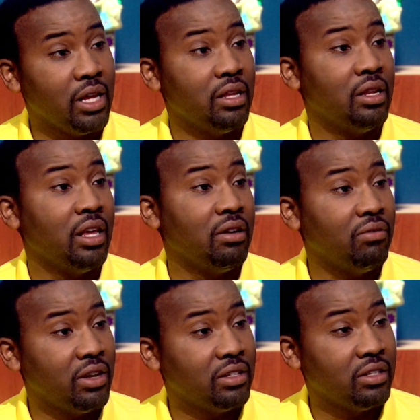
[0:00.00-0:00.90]
and then they
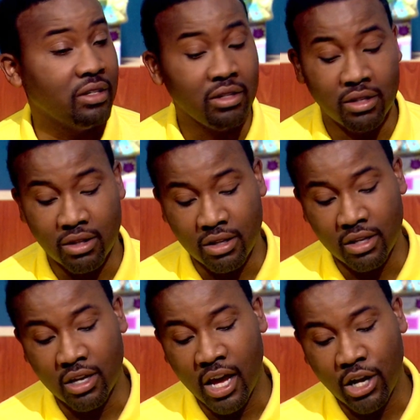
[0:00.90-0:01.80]
invested
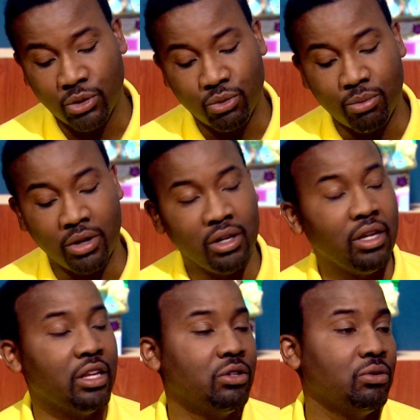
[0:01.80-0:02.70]
the actual money
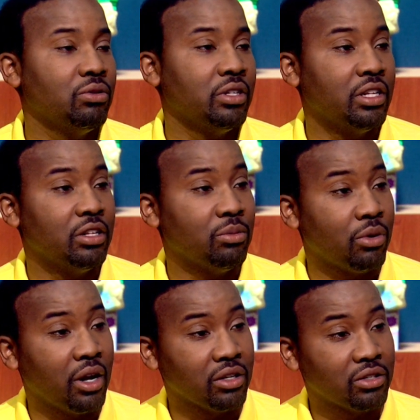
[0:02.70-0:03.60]
into to get the
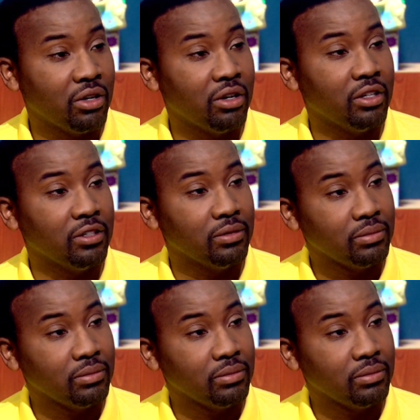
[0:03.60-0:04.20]
product started.